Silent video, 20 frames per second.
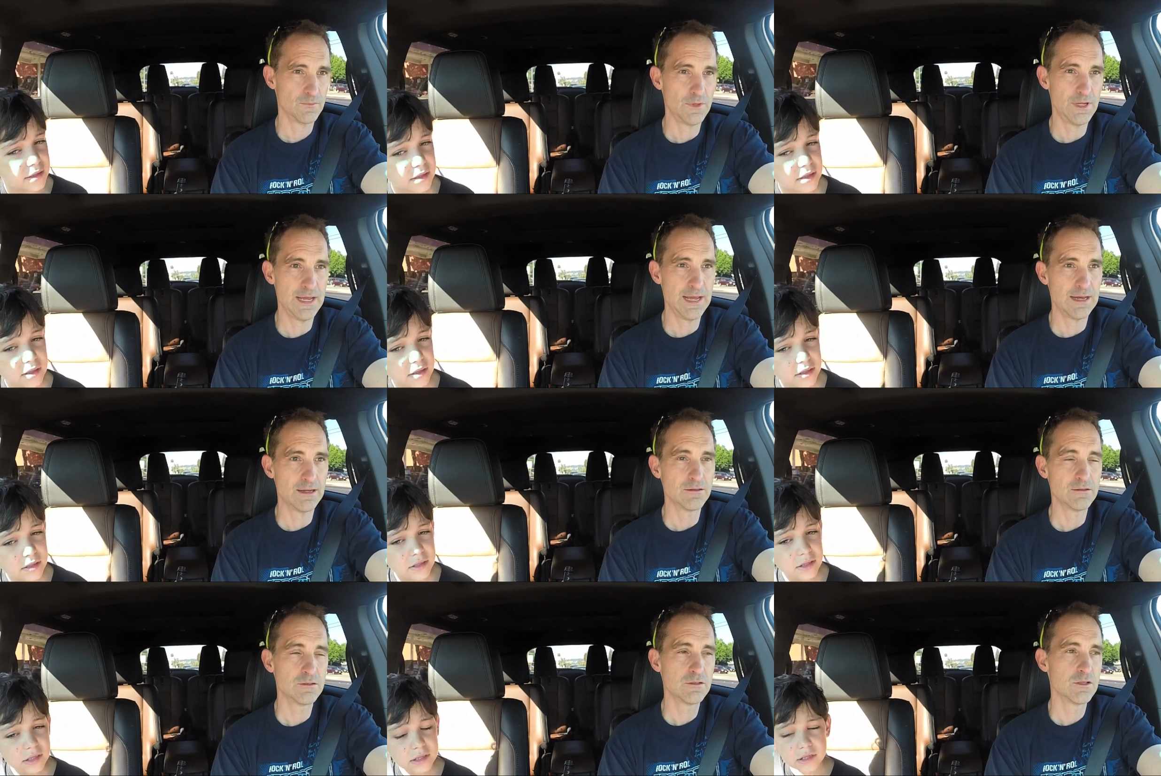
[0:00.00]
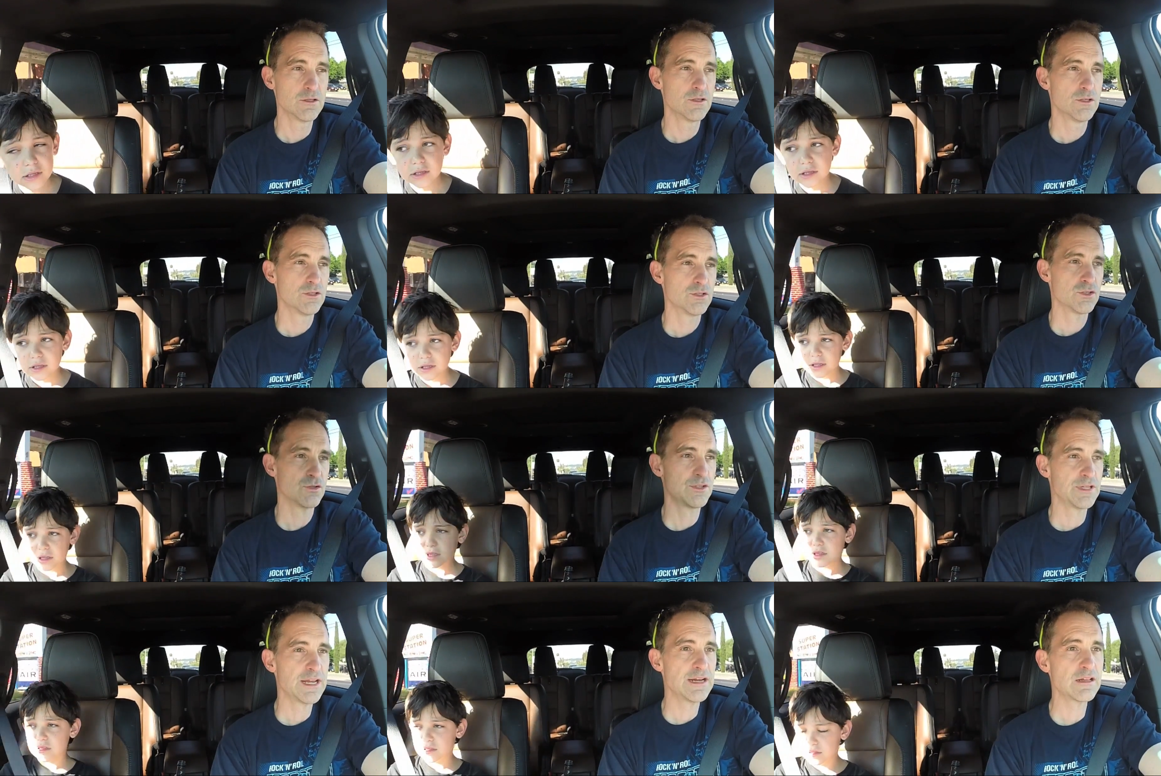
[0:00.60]
Speaker 1: Yeah.
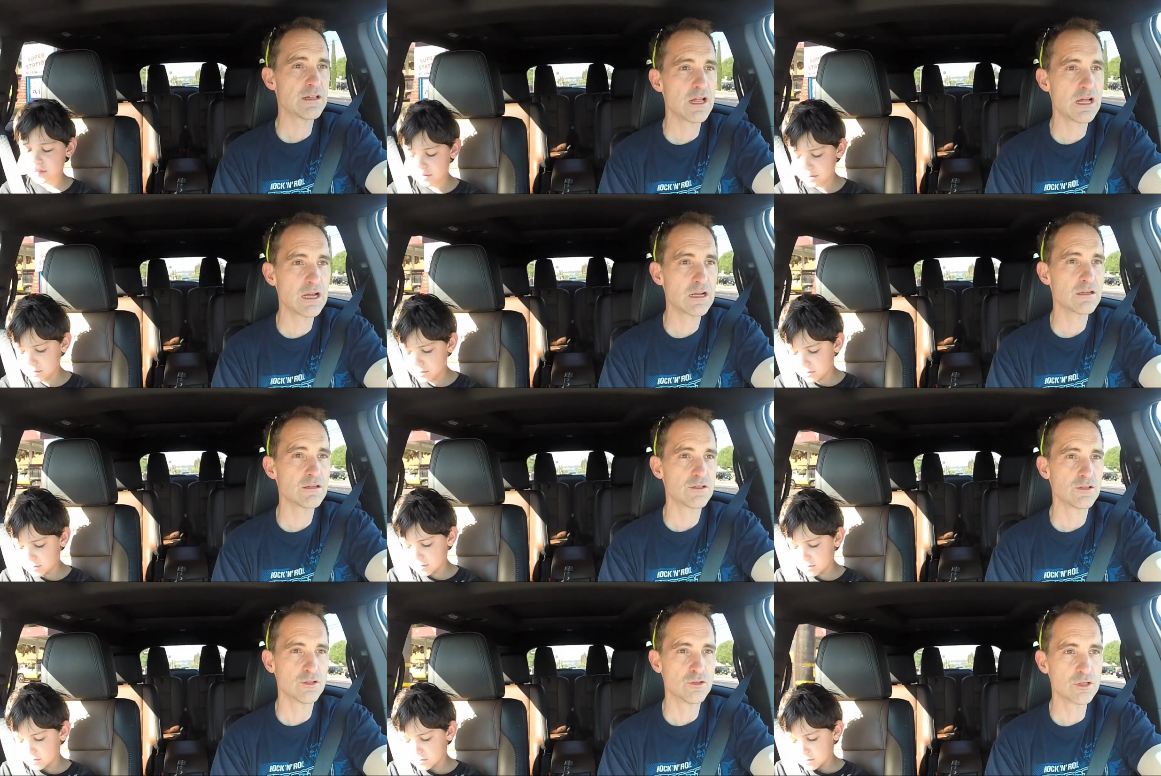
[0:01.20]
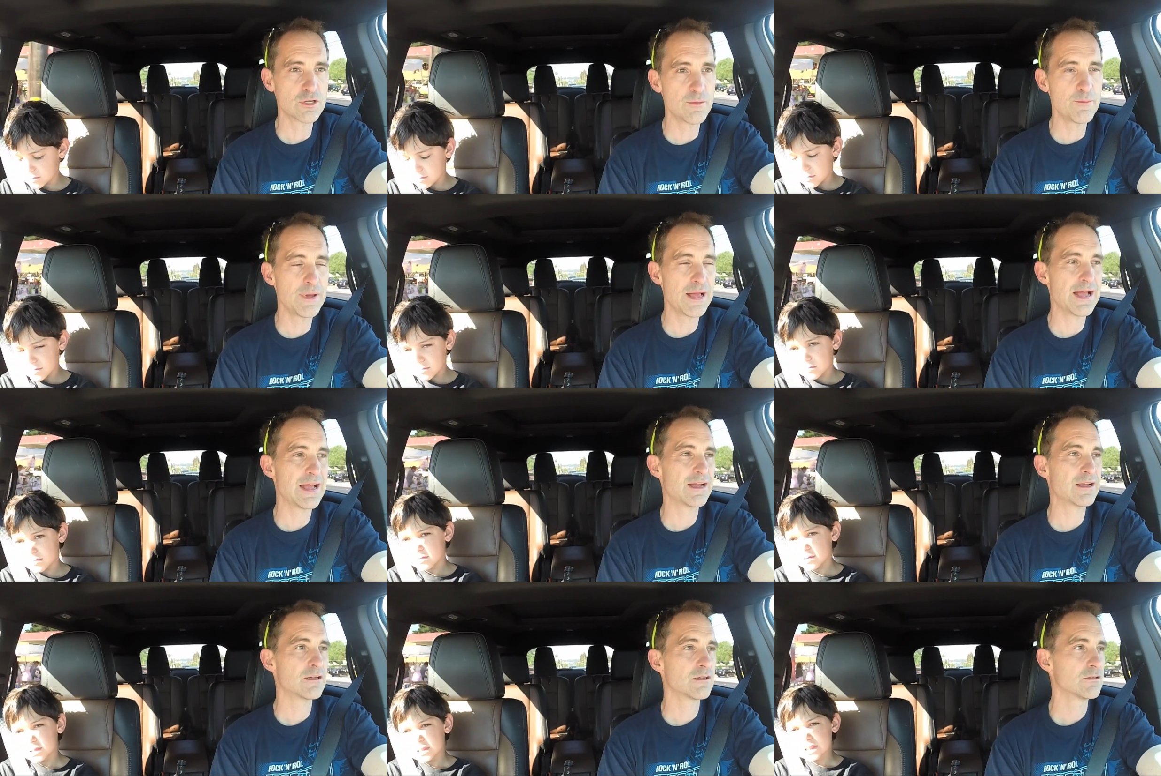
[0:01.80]
So 10 o'clock, you come
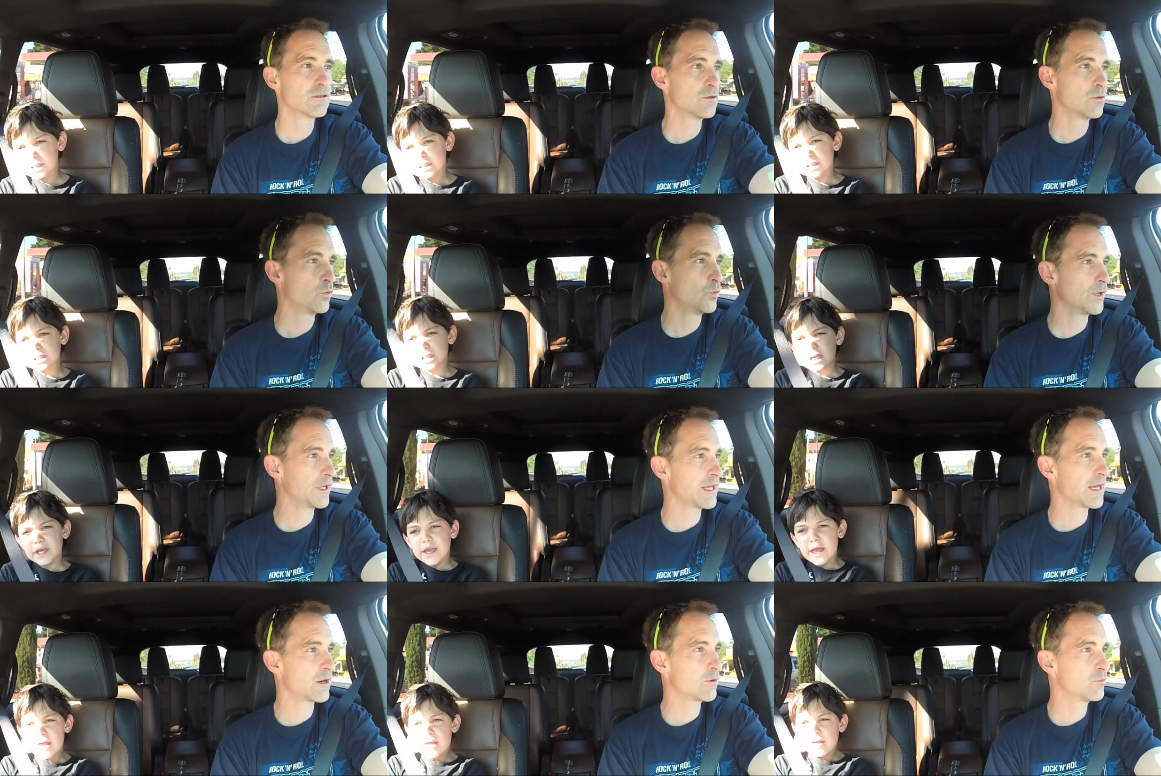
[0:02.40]
back. We gotta